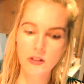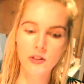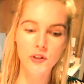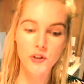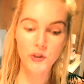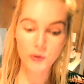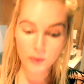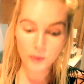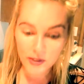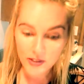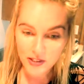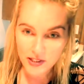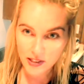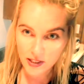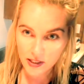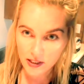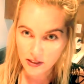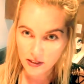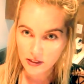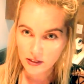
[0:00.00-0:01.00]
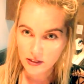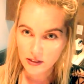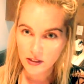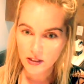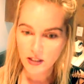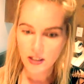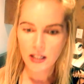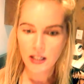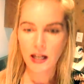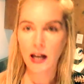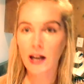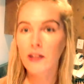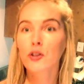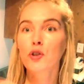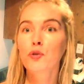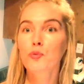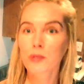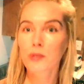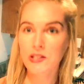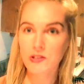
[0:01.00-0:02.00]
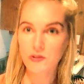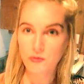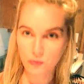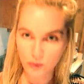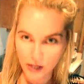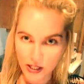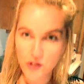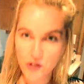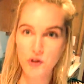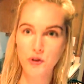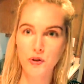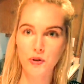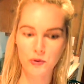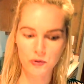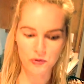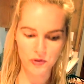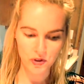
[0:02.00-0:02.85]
you rinse it, and you redo.